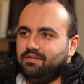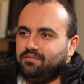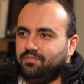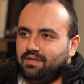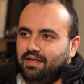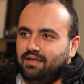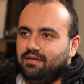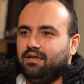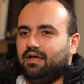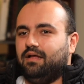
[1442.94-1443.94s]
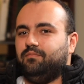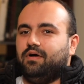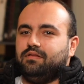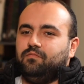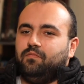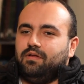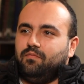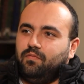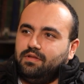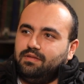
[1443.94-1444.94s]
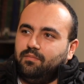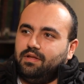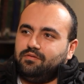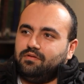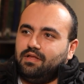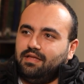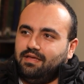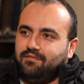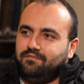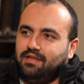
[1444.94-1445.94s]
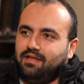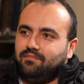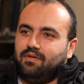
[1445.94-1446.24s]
to play. And but with the method I give them,